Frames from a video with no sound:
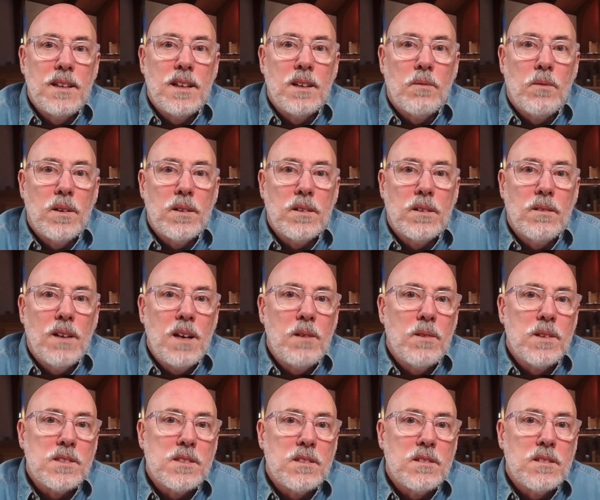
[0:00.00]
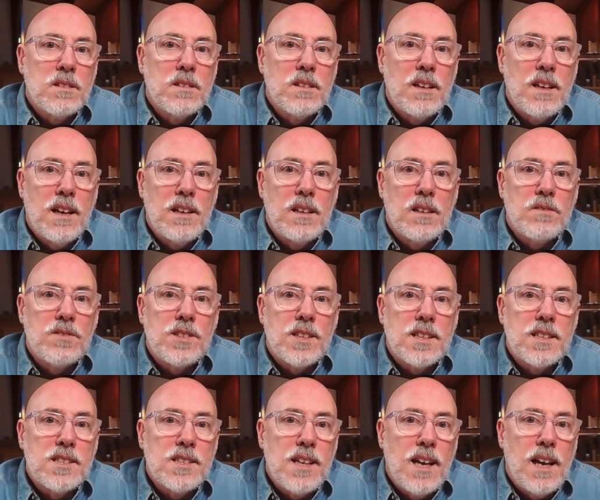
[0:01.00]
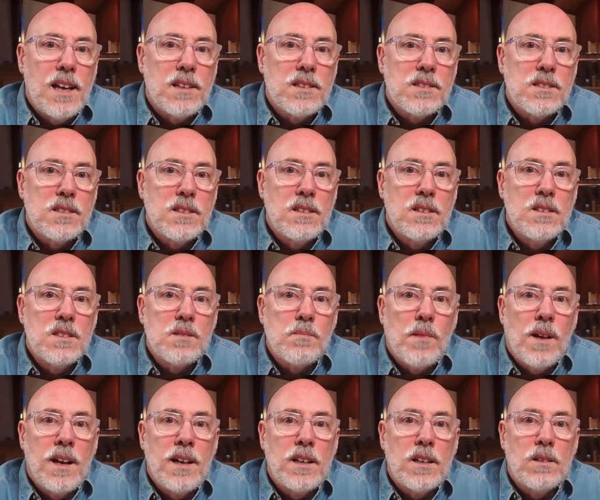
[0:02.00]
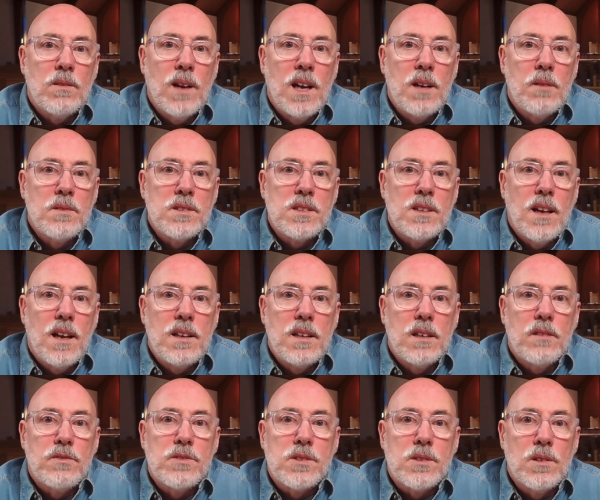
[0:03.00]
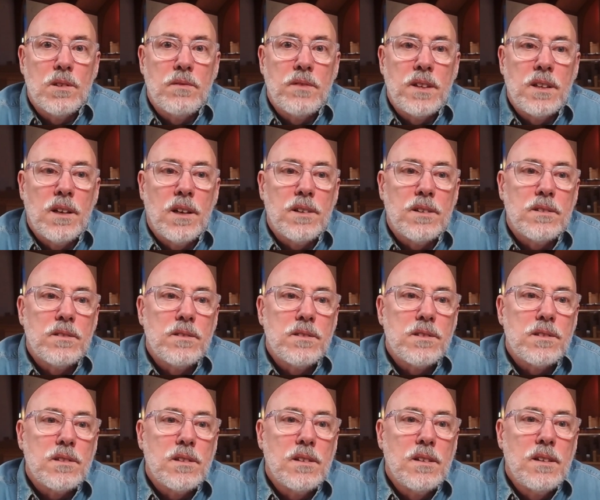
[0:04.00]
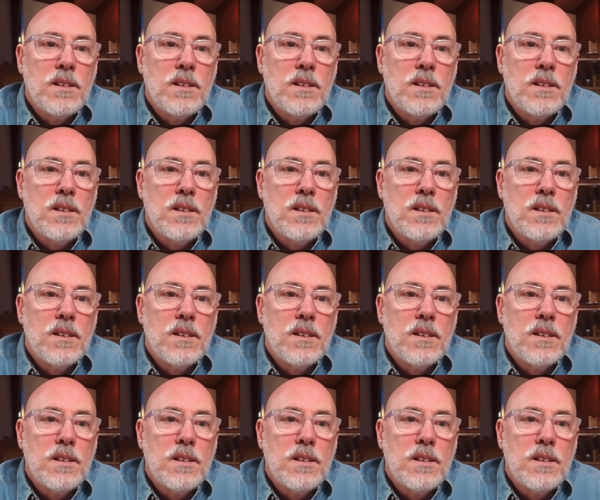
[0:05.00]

And it, great wasn't the idea of success. In his mind, great was the idea of serving others.